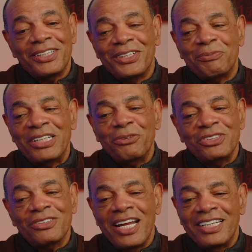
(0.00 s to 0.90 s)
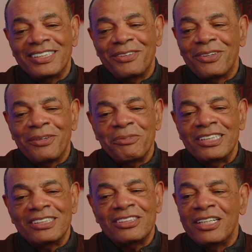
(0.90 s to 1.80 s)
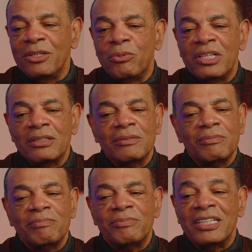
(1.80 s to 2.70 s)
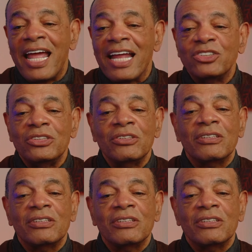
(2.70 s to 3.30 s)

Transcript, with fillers: but it was great. I mean, the city went bananas.